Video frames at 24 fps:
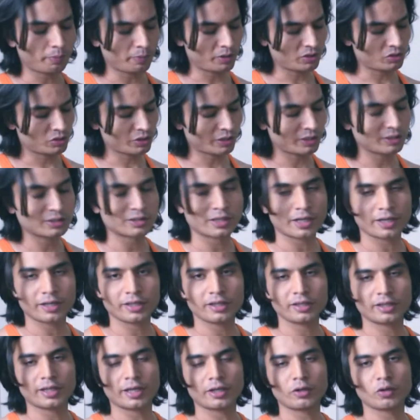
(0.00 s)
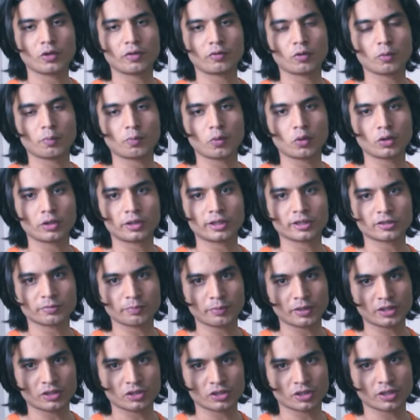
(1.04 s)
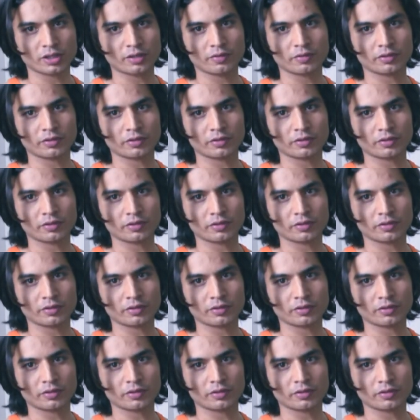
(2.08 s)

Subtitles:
mixture is ready, then you have to put this mixture,